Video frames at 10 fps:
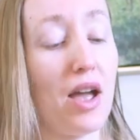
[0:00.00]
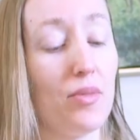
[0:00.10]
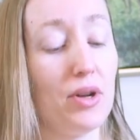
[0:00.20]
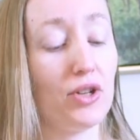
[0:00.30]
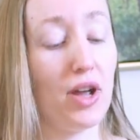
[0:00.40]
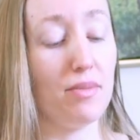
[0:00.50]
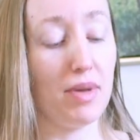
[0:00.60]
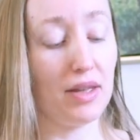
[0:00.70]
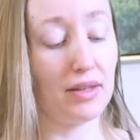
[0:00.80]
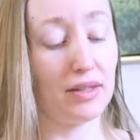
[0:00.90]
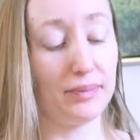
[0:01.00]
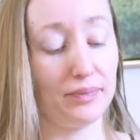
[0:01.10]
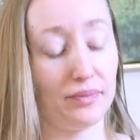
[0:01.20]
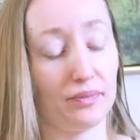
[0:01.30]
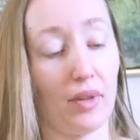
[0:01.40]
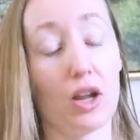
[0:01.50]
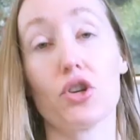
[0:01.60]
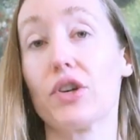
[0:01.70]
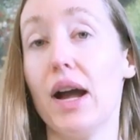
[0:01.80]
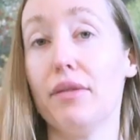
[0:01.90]
how much I miss
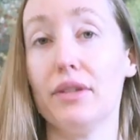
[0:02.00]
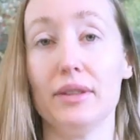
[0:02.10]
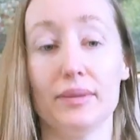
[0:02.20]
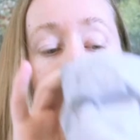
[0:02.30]
travel,